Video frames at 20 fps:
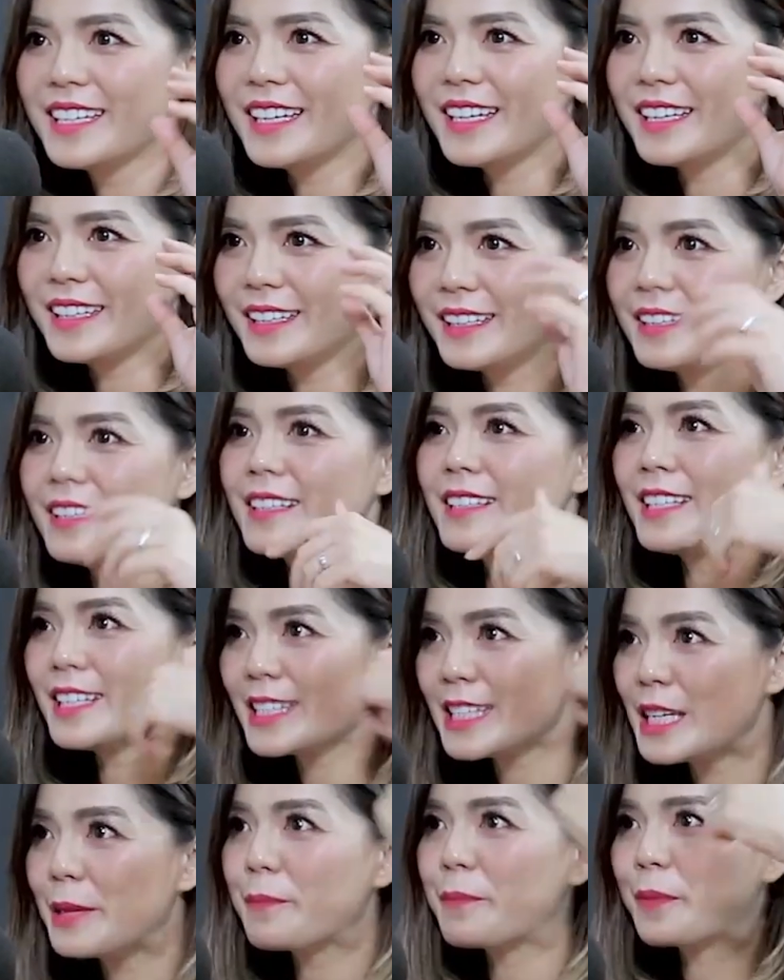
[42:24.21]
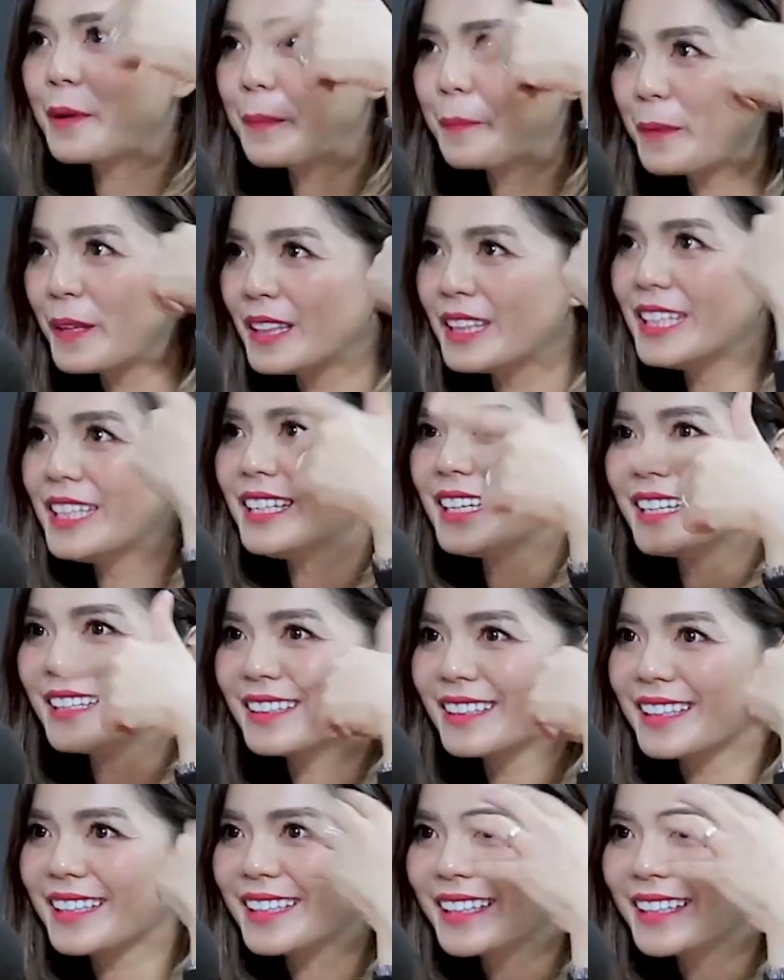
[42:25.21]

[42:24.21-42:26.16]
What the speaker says: And then they just keep repeating and